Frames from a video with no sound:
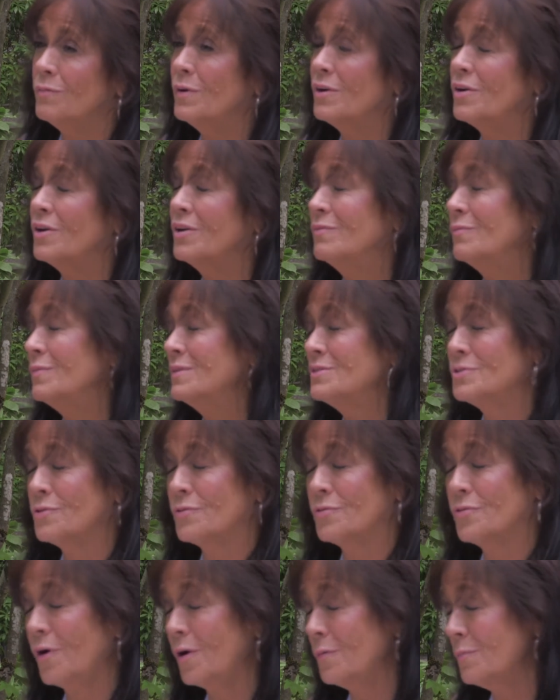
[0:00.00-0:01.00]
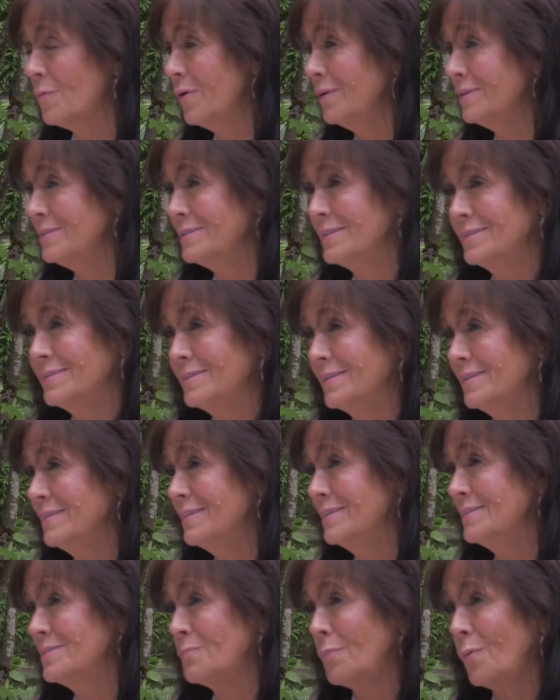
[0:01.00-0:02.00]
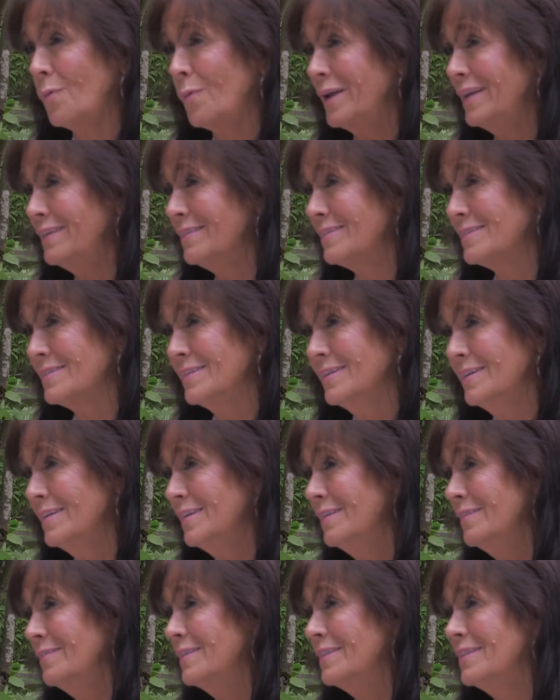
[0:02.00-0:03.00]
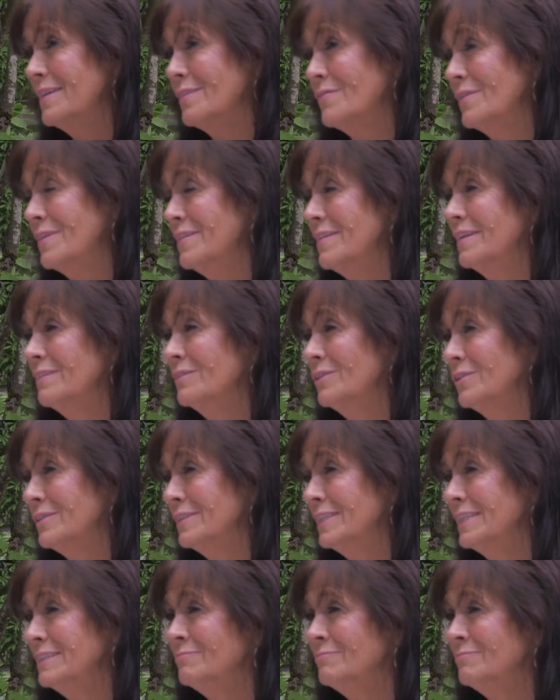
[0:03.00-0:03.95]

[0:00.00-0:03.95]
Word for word: What are you, what's your thought process at this point with everything burning?